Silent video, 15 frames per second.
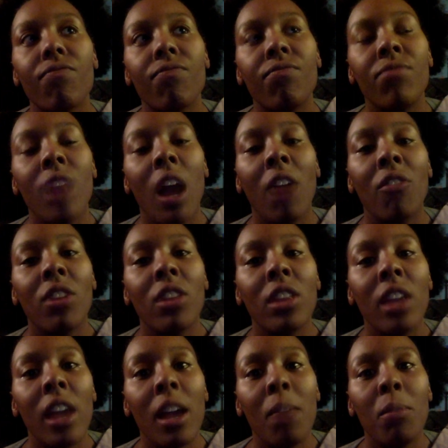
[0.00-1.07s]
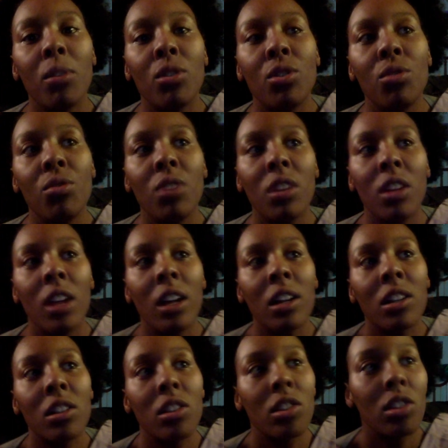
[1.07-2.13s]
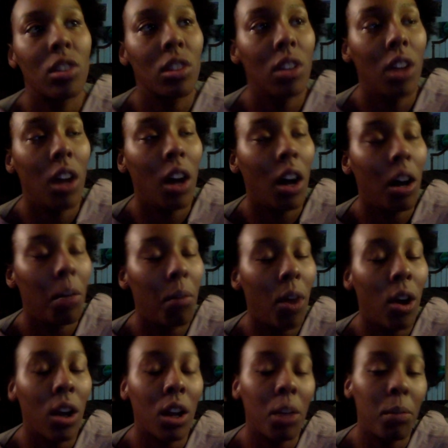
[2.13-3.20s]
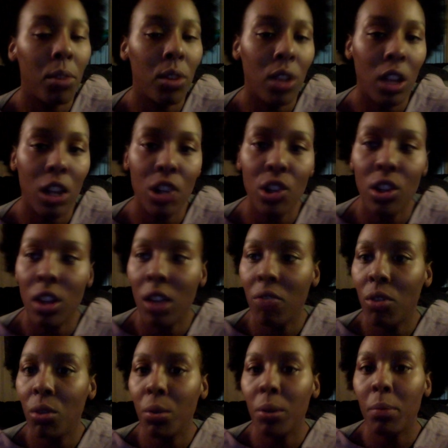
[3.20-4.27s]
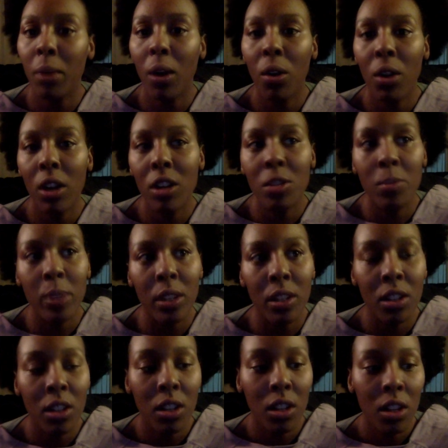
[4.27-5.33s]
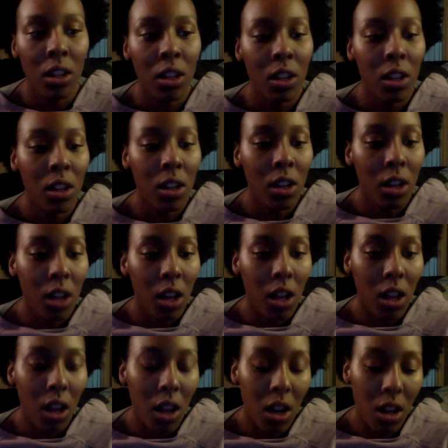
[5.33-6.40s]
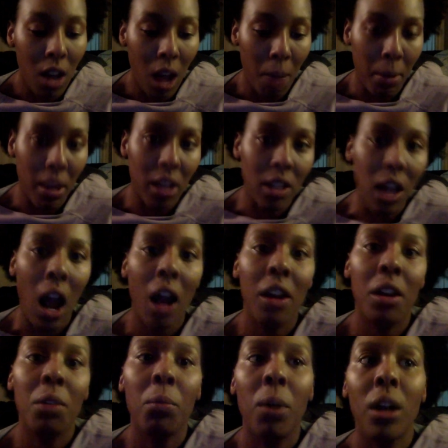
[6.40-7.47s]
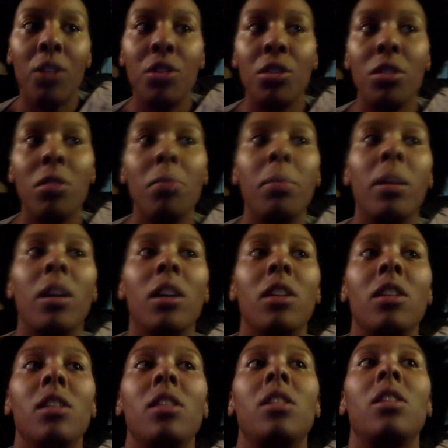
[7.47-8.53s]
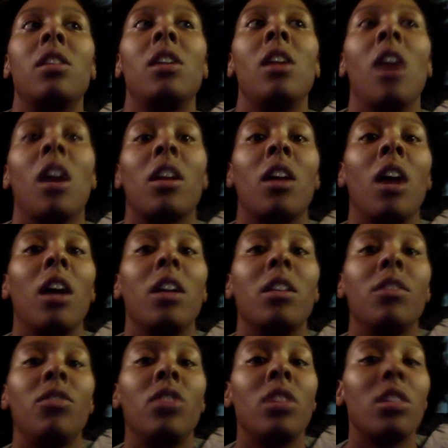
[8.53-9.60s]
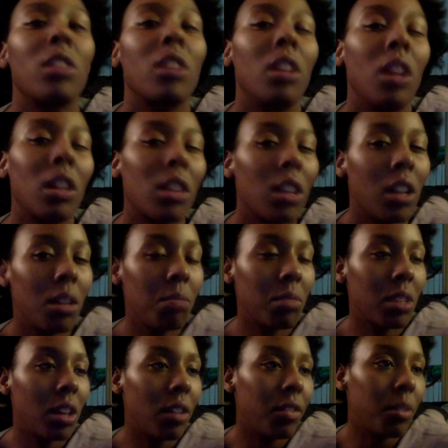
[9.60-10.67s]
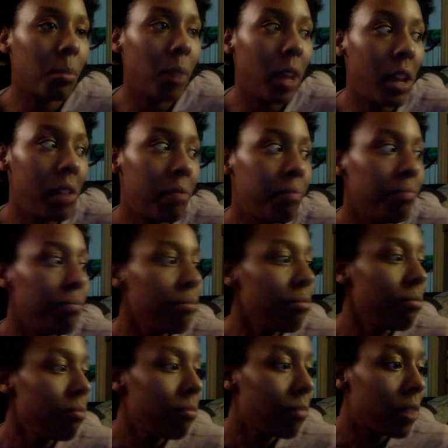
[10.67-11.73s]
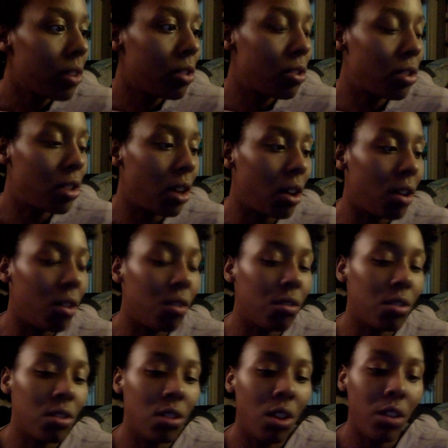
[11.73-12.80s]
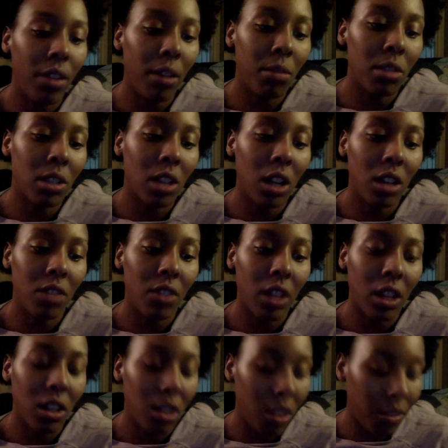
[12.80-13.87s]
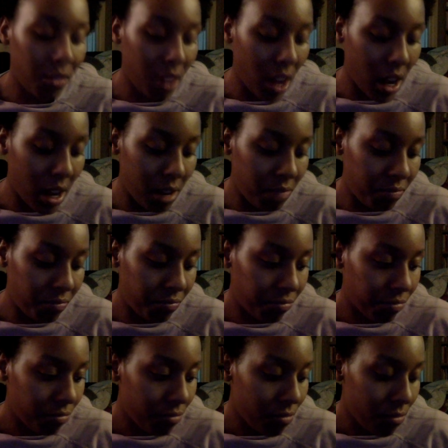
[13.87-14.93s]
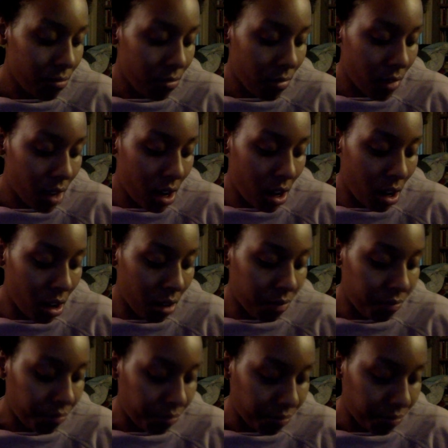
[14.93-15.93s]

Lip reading: not really able to connect, on a communication level with my own husband. Not because I didn't want to, because he had kind of disconnected himself from me. So, that was kind of like a tough time. Um,